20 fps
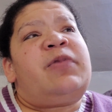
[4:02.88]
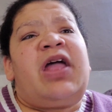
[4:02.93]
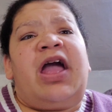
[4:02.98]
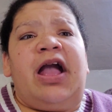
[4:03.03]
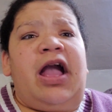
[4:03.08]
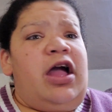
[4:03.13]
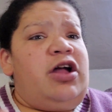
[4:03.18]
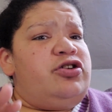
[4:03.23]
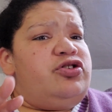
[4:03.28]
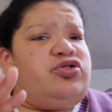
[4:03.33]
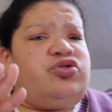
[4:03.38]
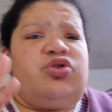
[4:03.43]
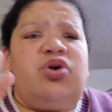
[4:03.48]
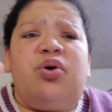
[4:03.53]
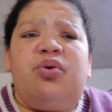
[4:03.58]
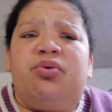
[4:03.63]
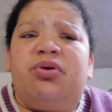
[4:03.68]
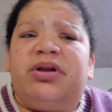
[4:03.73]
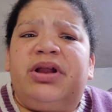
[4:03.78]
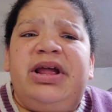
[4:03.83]
like,
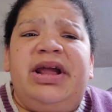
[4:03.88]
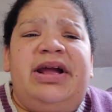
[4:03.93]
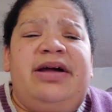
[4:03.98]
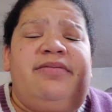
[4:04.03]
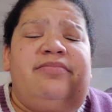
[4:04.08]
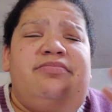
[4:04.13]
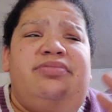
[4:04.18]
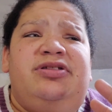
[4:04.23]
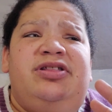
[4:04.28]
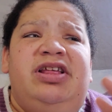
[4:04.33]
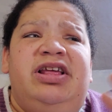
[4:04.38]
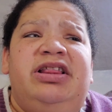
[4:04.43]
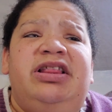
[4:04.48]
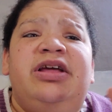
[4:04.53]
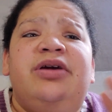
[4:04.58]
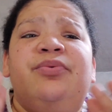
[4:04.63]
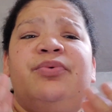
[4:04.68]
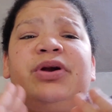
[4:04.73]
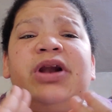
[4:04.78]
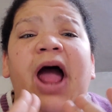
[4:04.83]
totally,
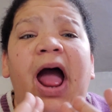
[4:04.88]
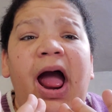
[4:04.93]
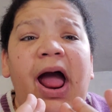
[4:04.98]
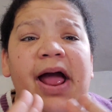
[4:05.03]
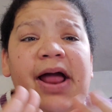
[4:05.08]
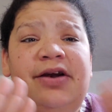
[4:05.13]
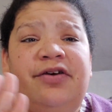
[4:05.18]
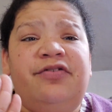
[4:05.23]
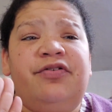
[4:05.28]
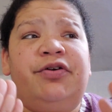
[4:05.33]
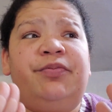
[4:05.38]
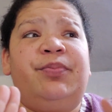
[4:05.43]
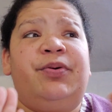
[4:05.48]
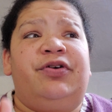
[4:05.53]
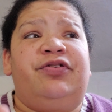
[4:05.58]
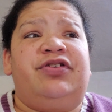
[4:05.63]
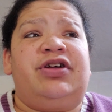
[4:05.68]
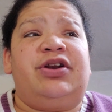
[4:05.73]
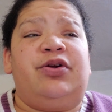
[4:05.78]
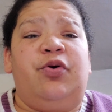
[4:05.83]
completely,
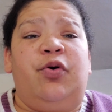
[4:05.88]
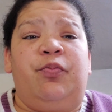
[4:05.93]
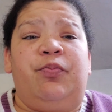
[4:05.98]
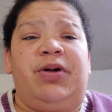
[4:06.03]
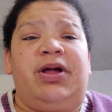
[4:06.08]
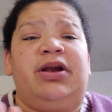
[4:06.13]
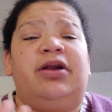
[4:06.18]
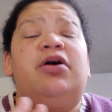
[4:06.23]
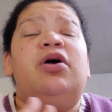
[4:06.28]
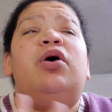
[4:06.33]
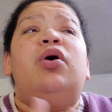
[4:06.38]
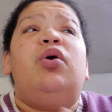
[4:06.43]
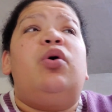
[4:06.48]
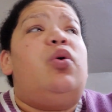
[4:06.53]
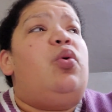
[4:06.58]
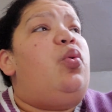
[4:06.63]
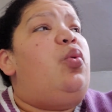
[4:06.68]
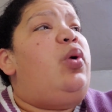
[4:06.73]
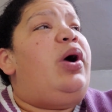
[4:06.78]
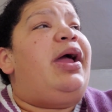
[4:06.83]
100% open
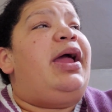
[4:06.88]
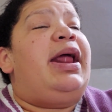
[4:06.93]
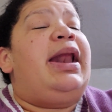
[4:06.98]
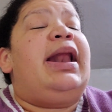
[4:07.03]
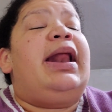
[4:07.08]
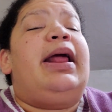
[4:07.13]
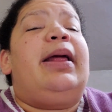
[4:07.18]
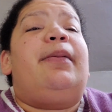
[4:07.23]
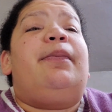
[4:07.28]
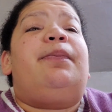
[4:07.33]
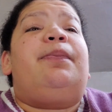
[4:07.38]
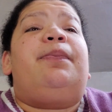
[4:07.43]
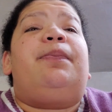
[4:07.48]
when,